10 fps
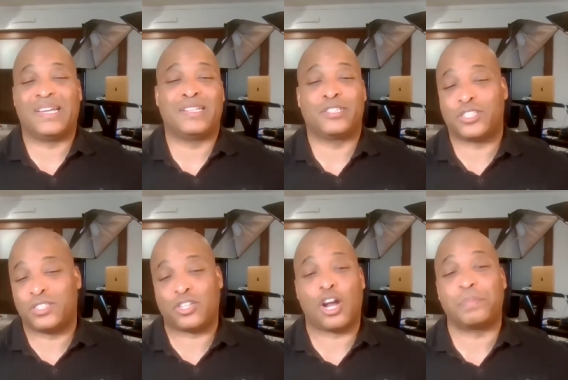uh,
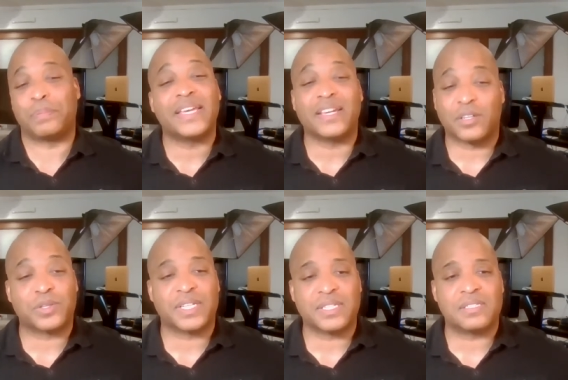sharply
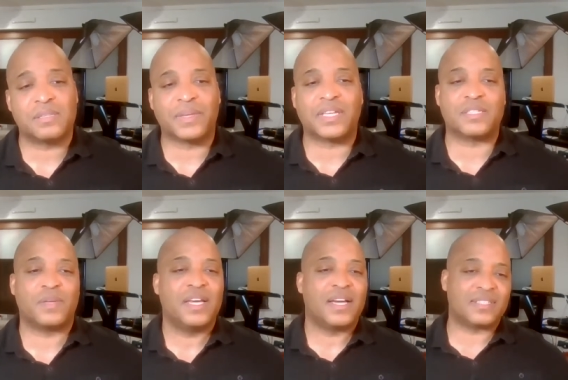increased because right.